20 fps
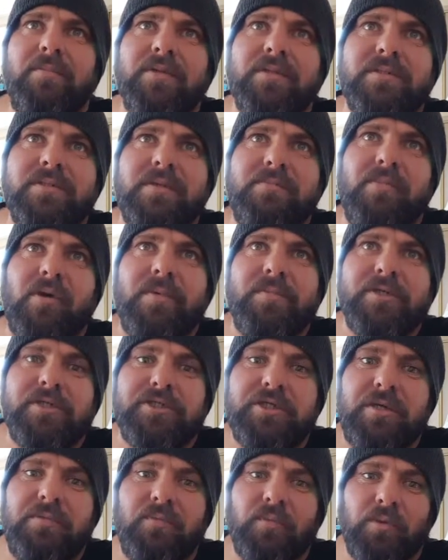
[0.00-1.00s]
because there might be
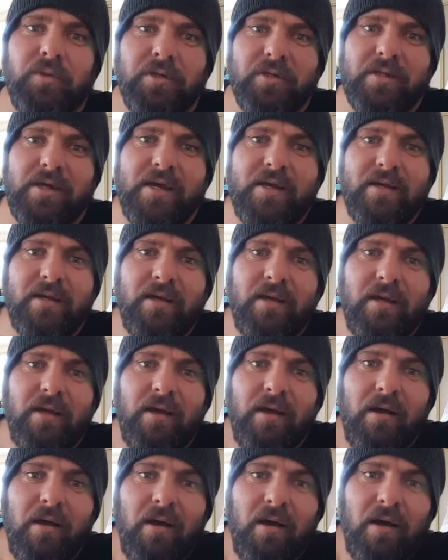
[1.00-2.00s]
cheap water that
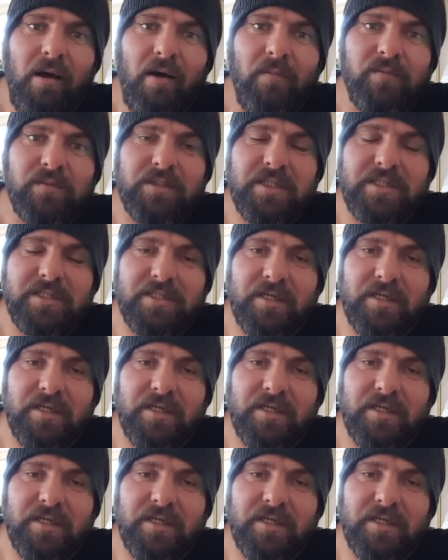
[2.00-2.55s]
obviously